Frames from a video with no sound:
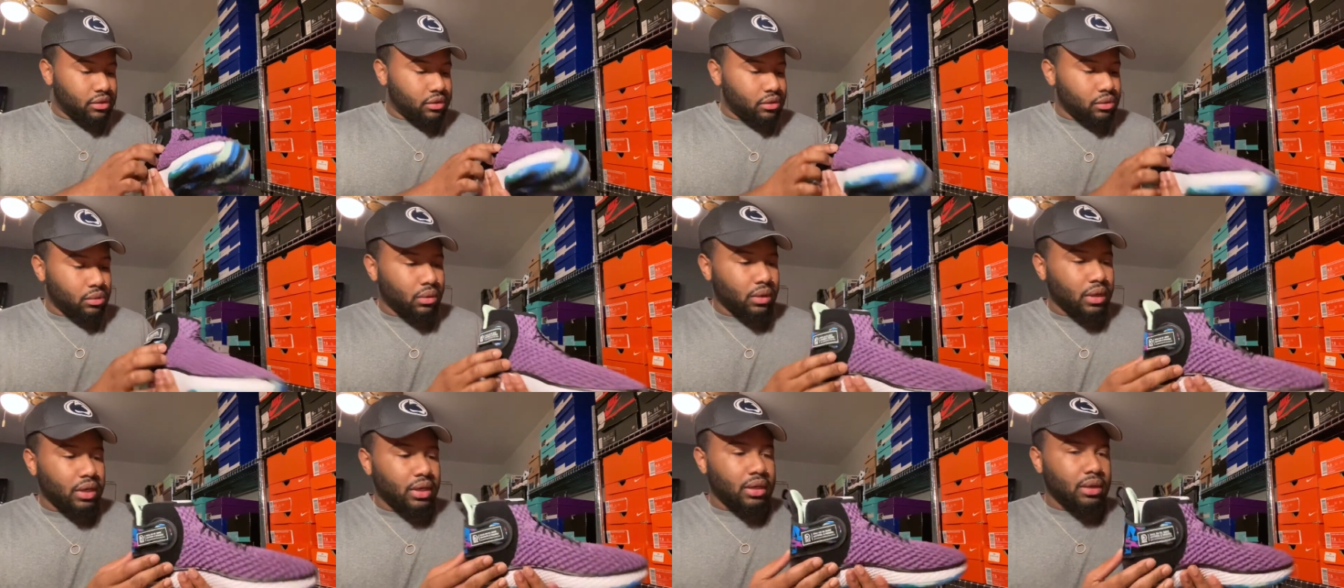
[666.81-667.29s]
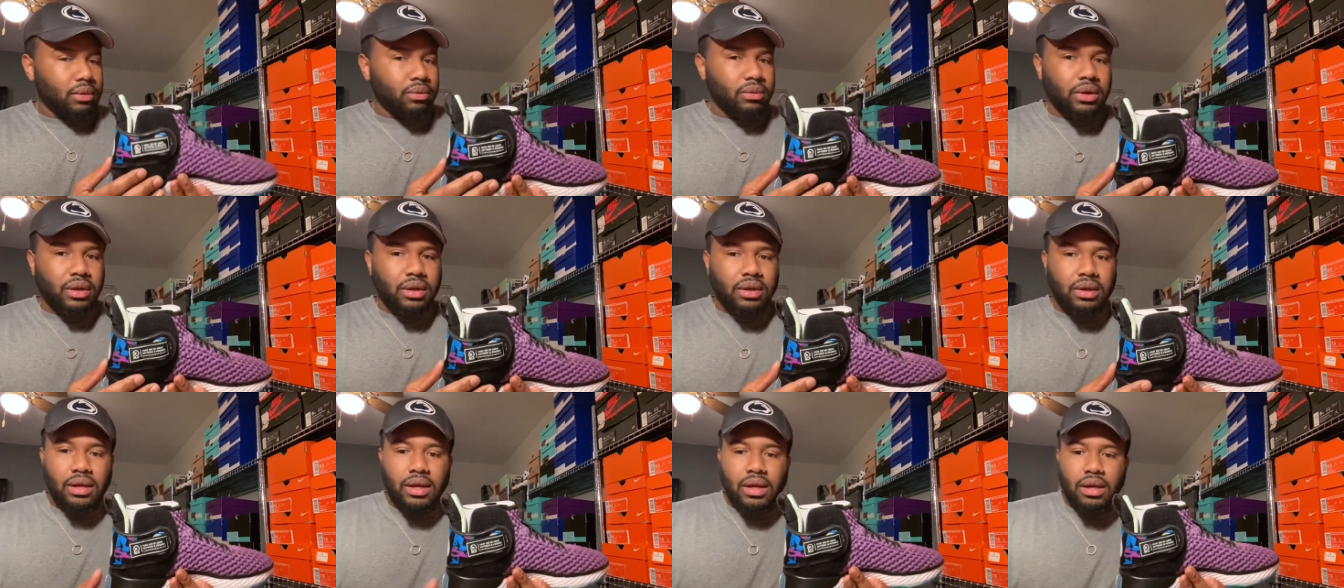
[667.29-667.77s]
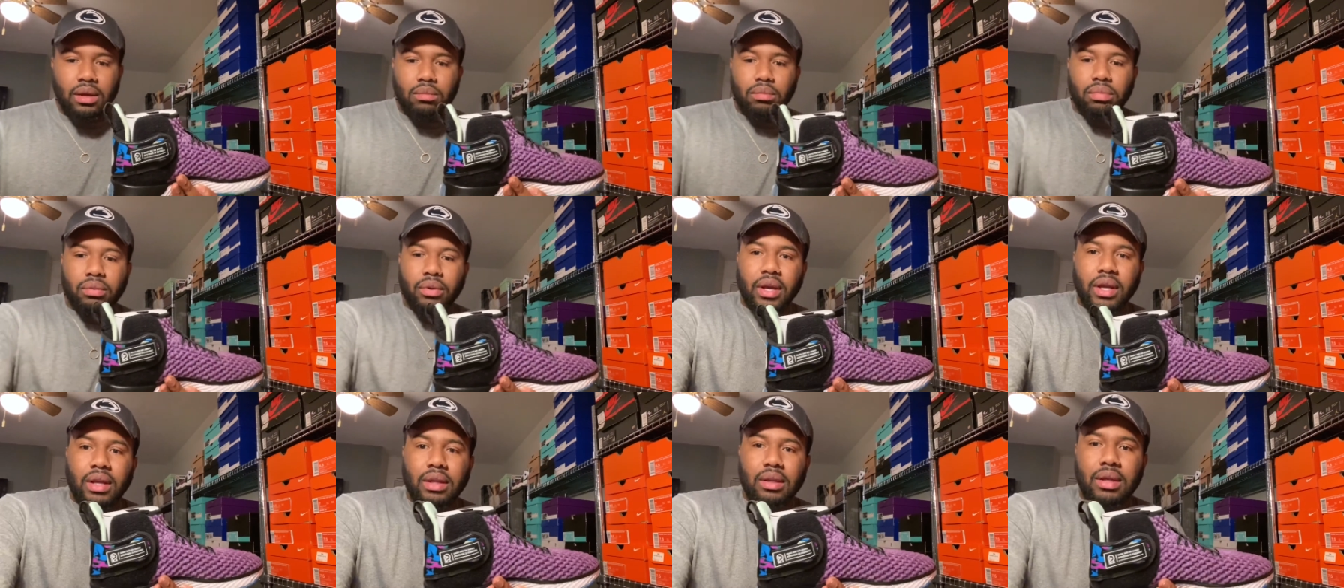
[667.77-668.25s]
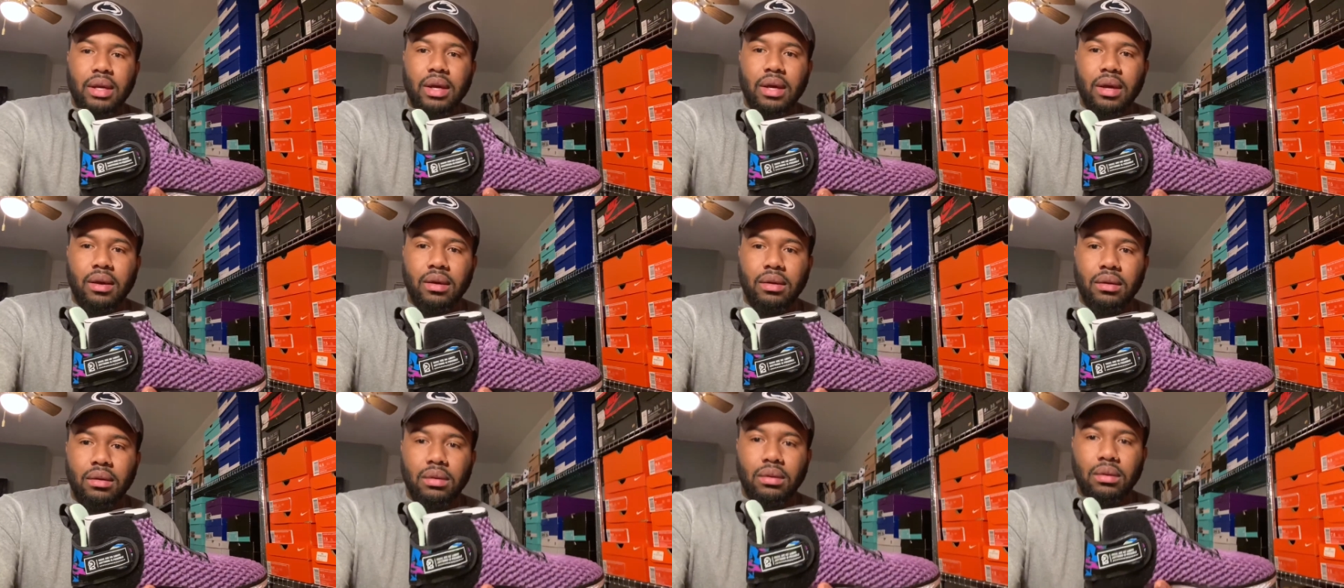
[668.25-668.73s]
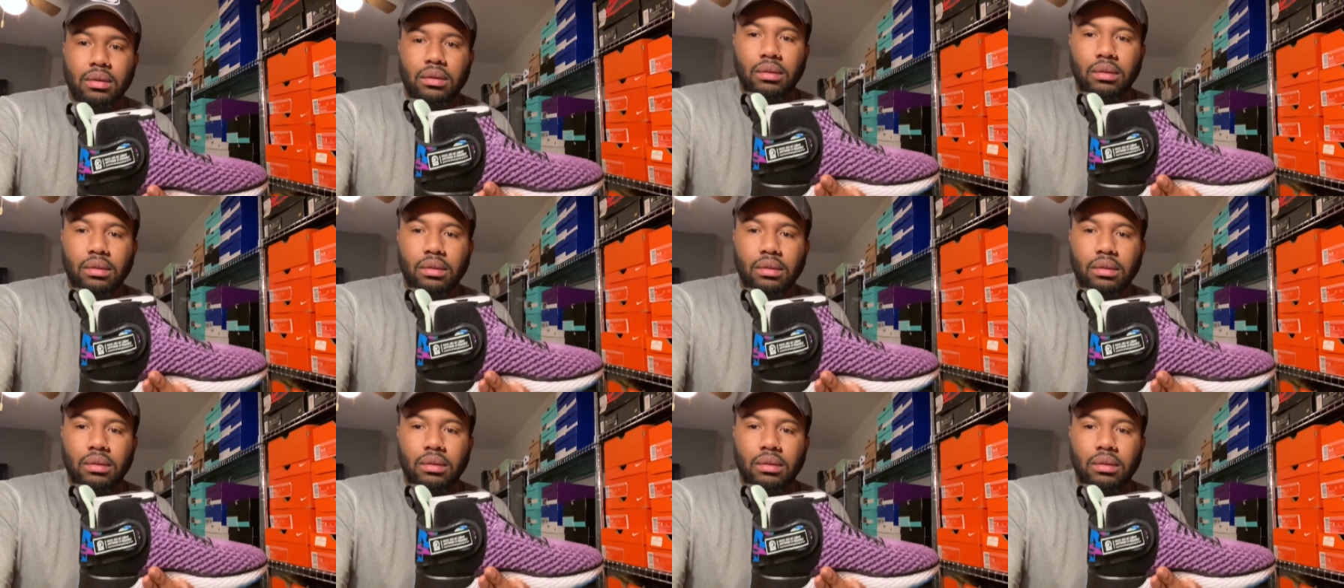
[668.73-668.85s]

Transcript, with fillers: So we're gonna we're gonna kind of break down